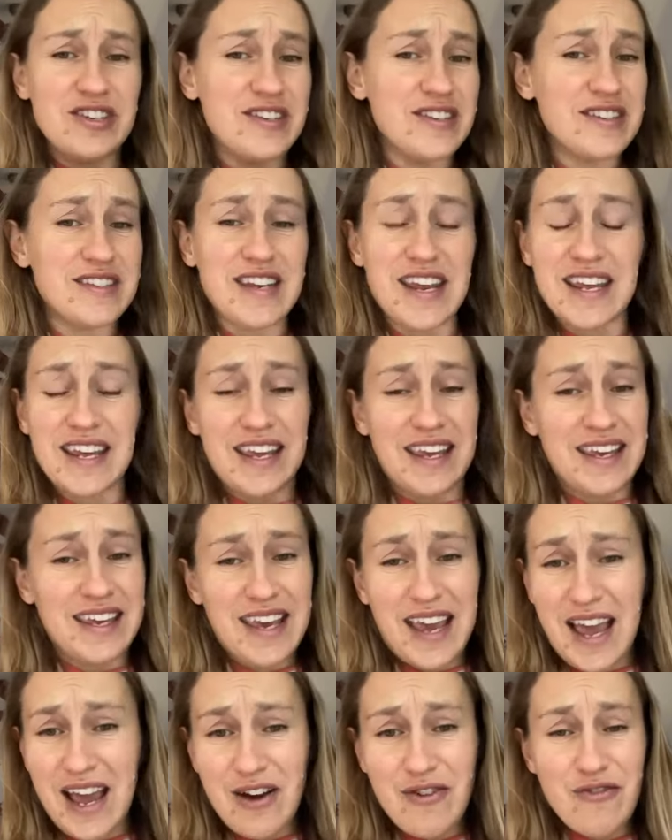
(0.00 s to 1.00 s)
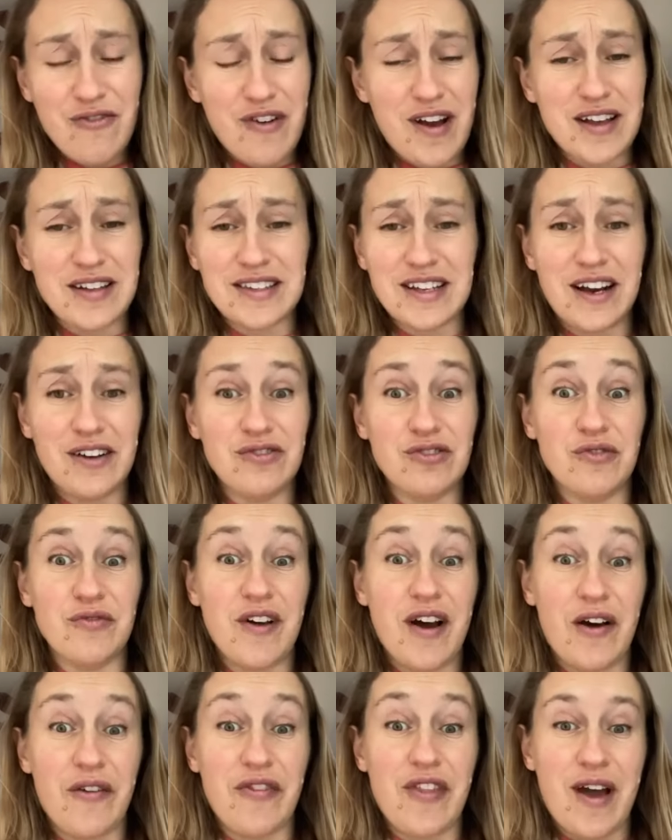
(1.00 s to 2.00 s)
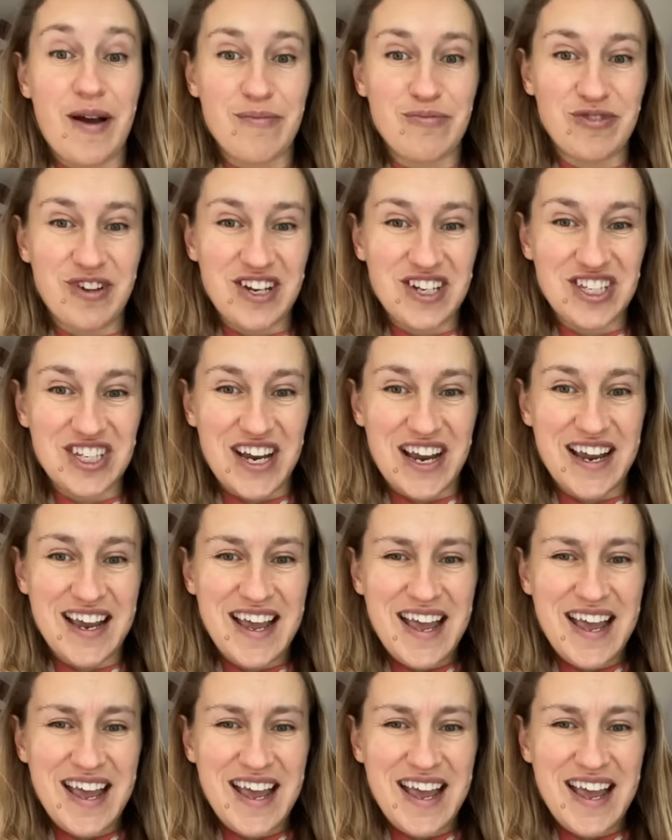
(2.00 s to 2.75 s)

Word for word: just taking care of ourselves without that pressure.